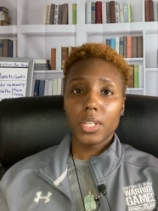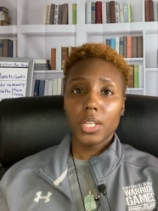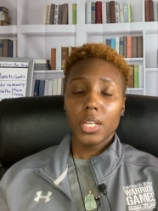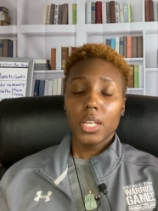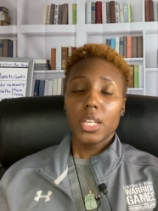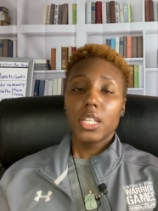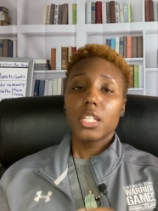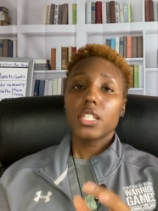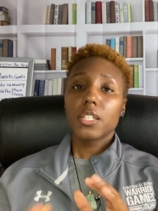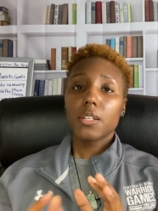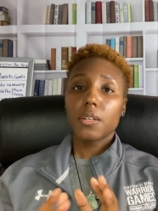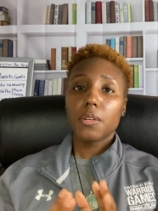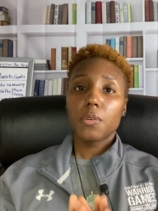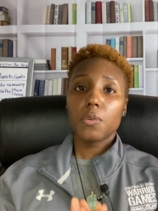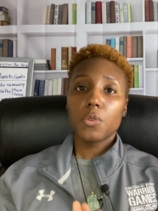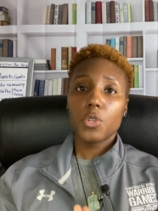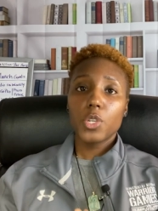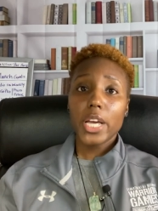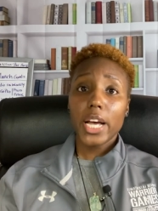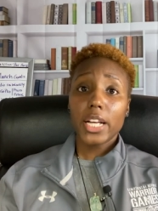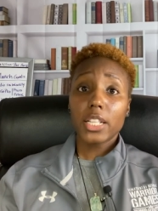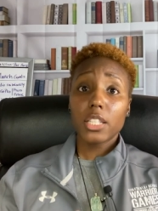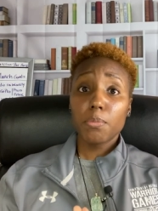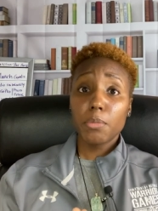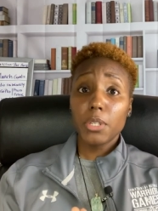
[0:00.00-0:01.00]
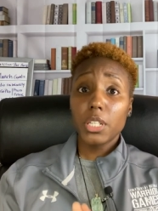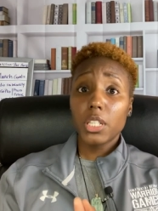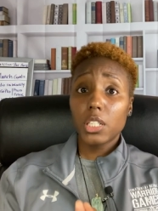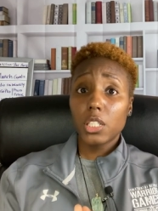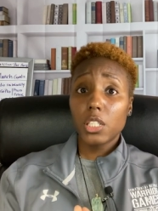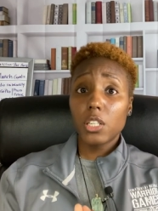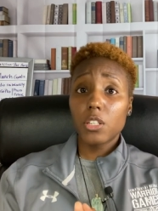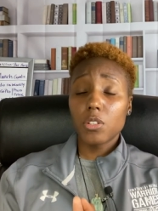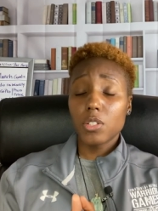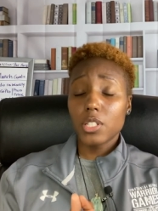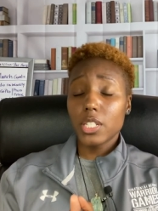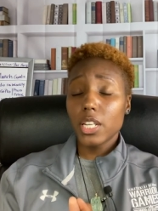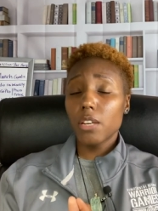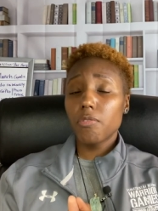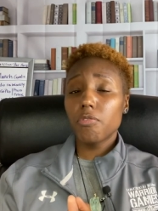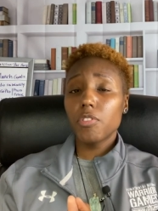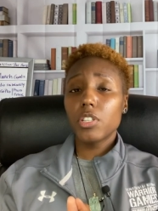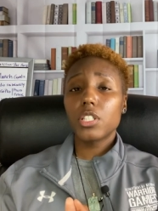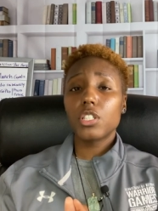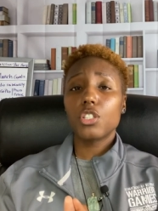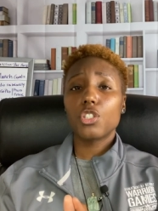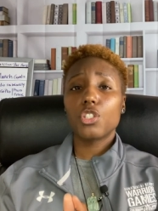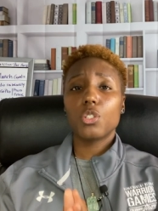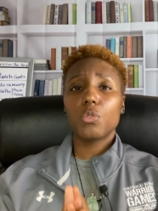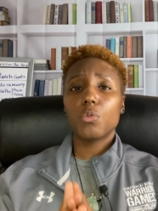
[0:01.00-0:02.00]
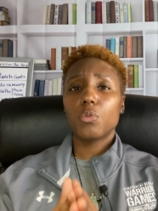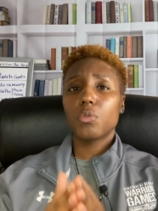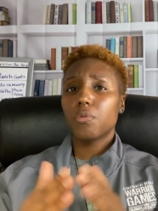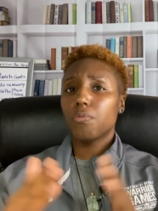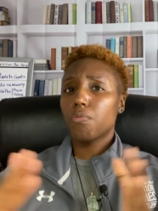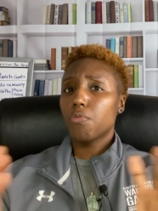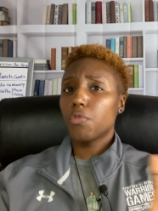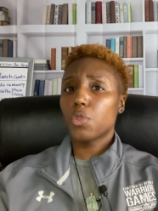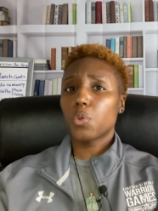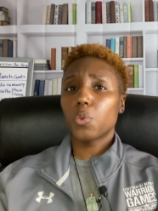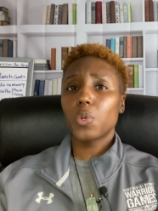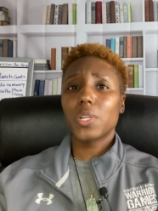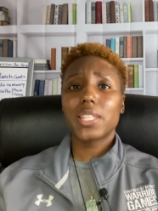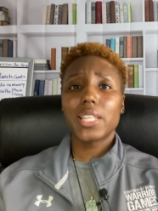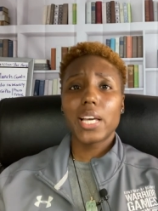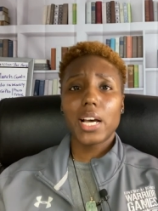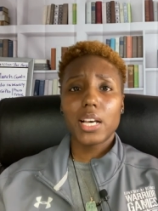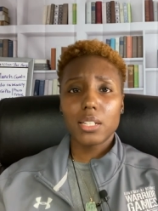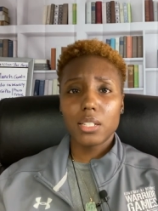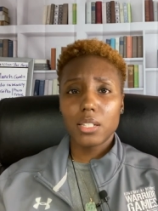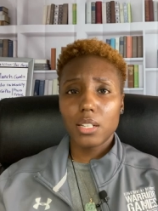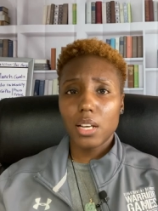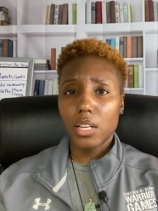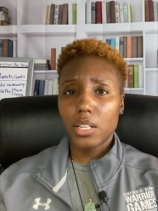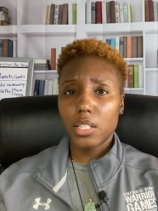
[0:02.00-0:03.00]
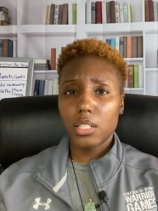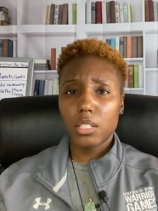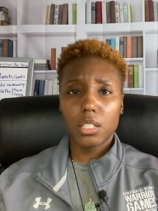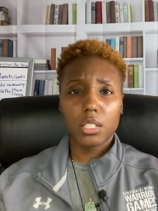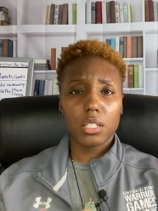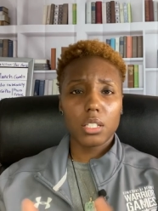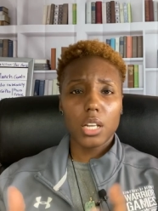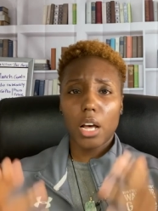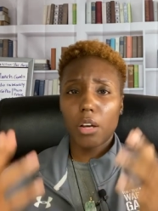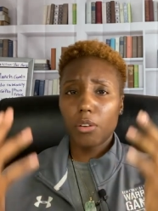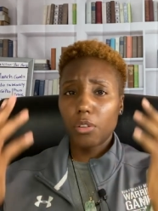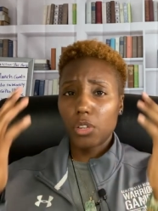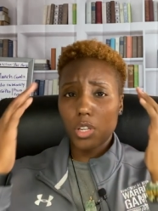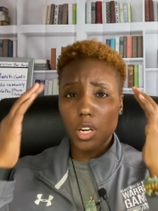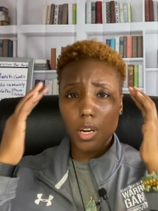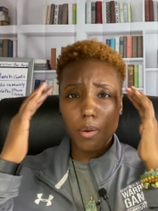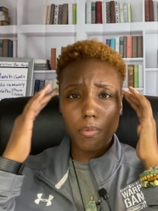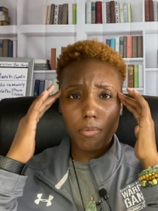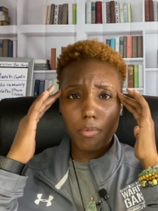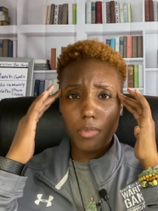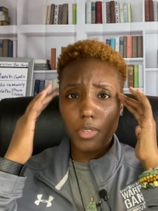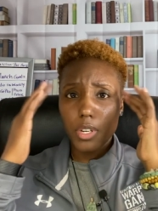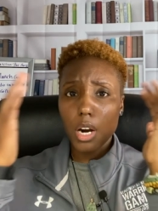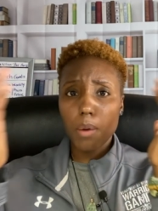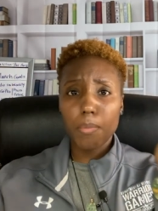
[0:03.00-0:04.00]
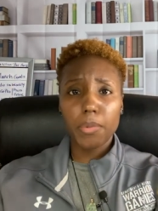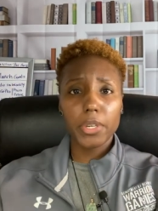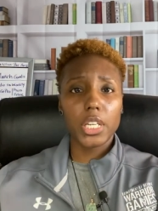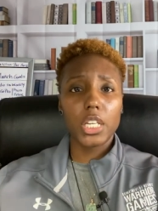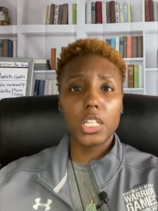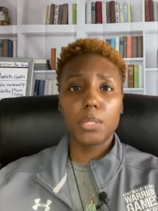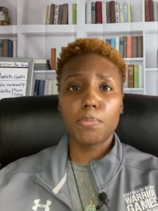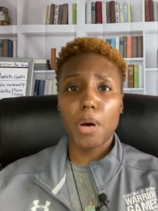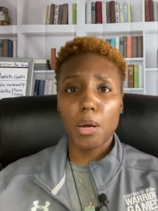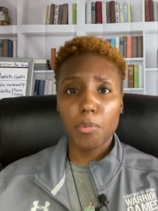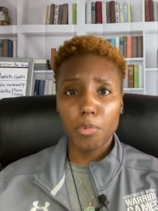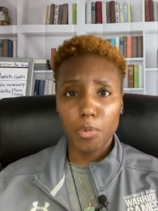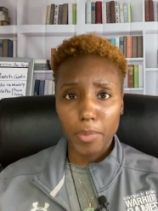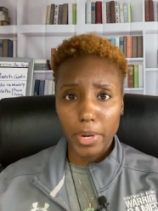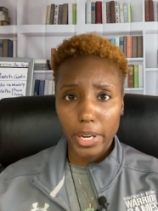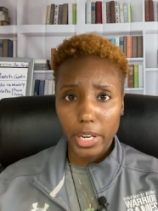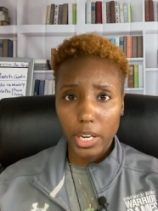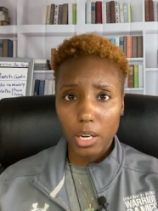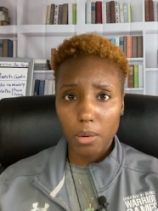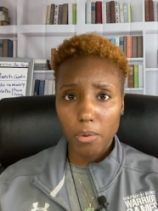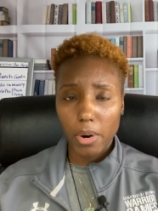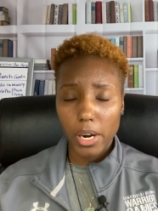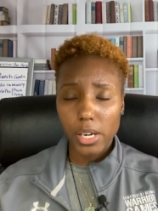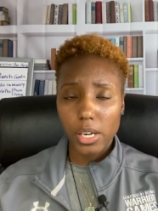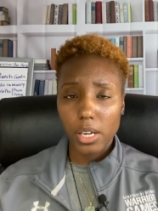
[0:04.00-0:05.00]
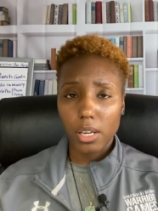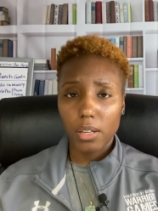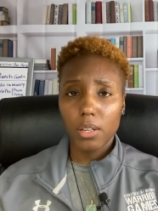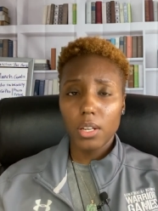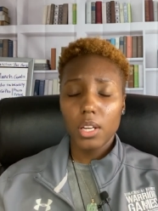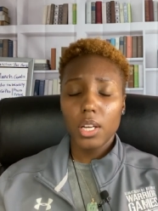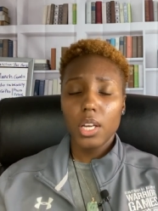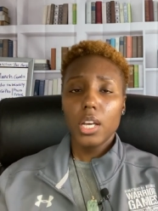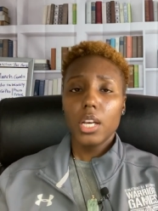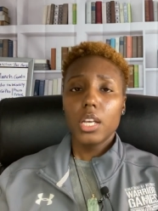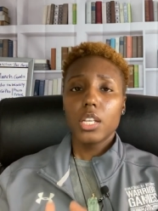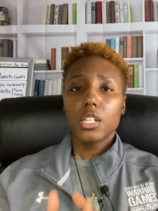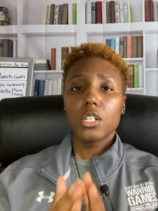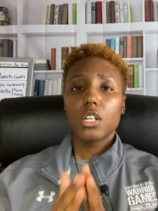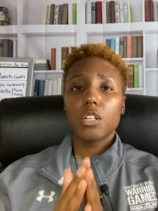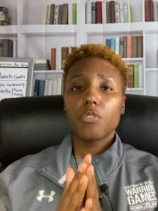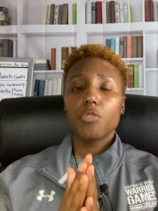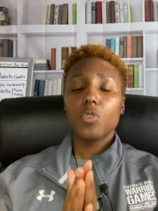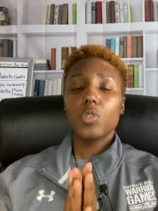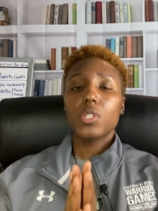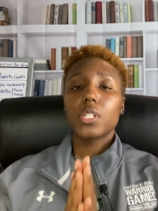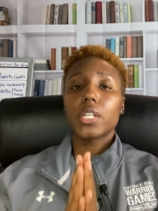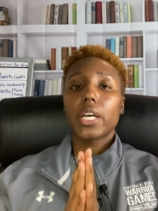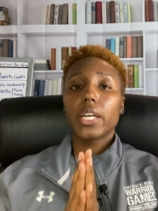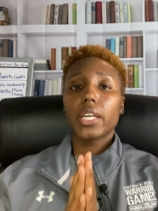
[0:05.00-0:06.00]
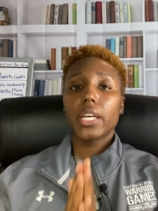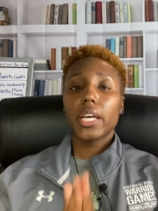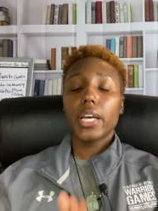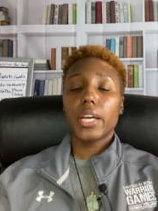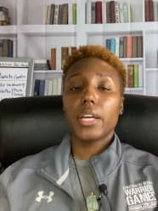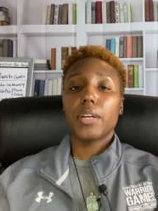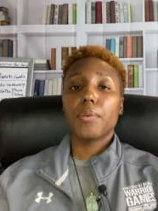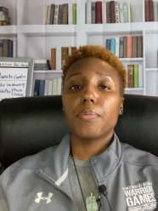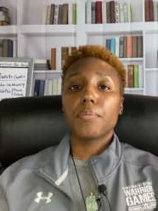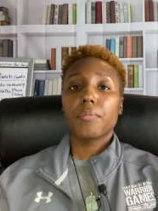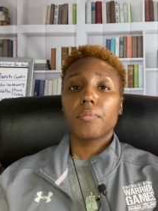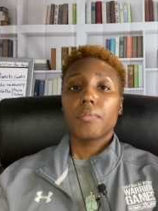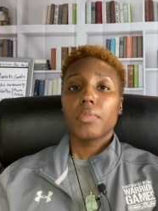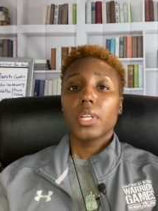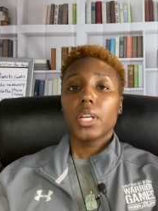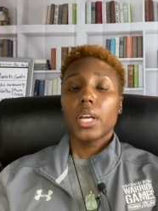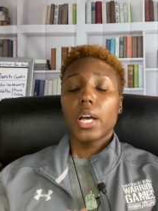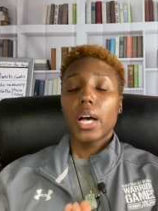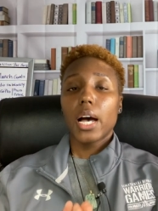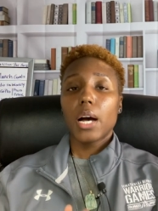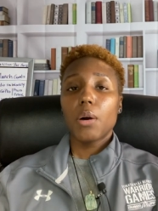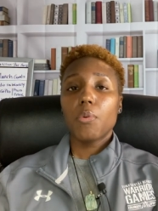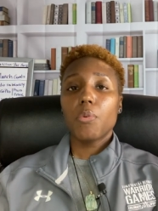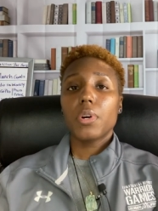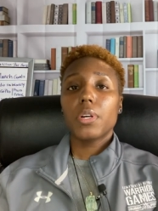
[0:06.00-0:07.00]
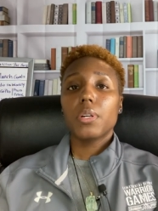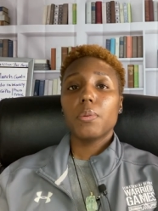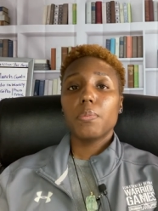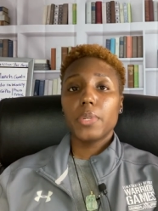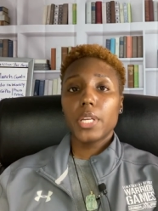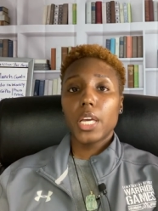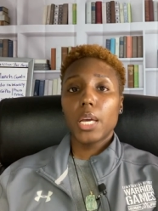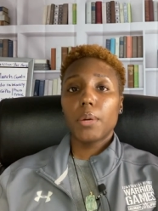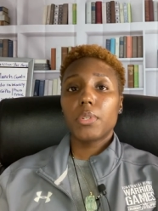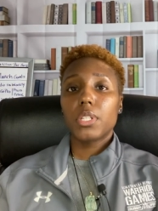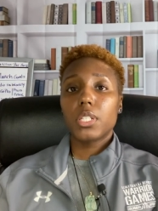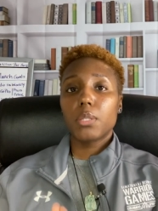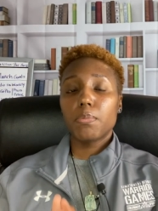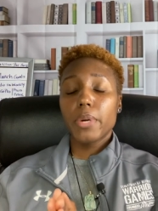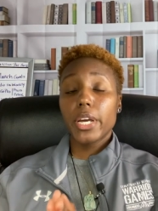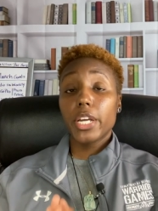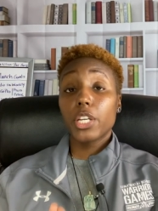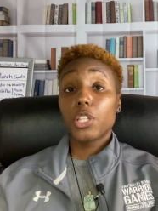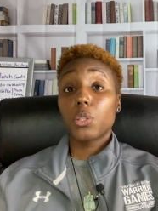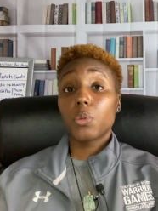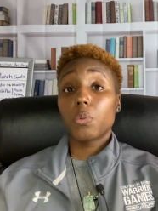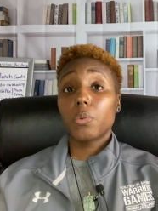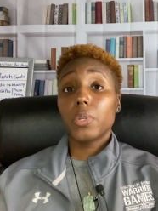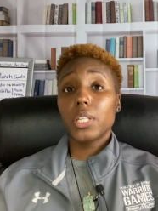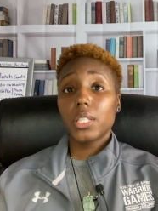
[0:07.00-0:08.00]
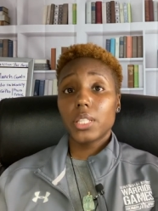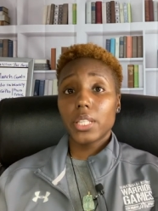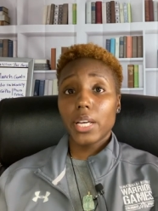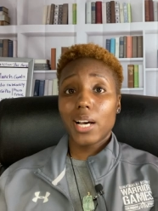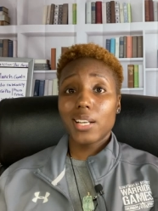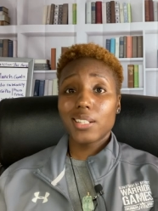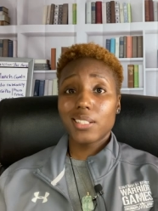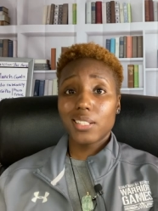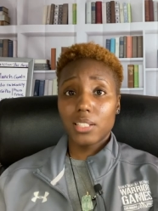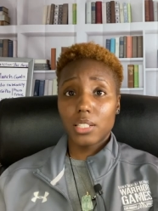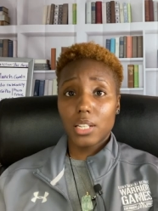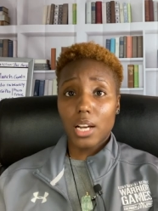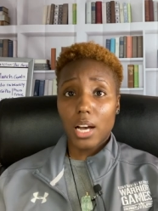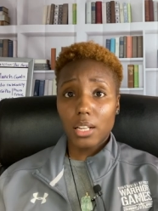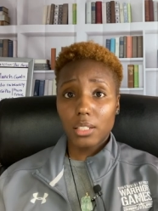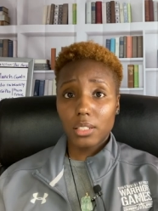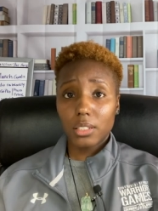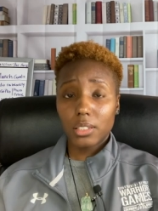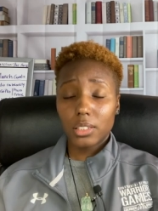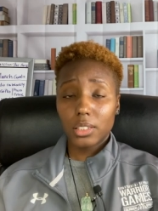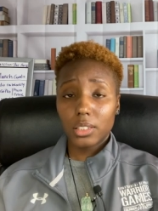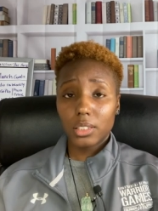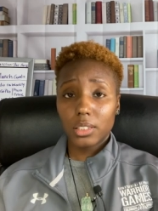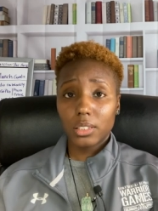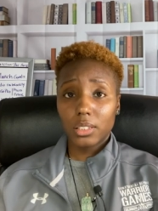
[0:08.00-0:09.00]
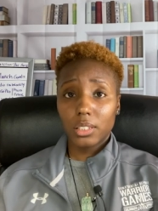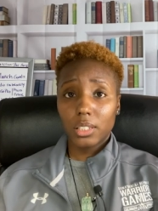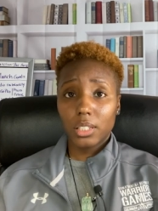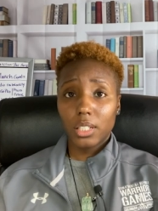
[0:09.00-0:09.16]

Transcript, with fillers: So you have to be clear. So say for instance, you $3,000. Just, I don't know, that number keeps popping in my head right now. So if you was like, hey, I want to be able to make $3,000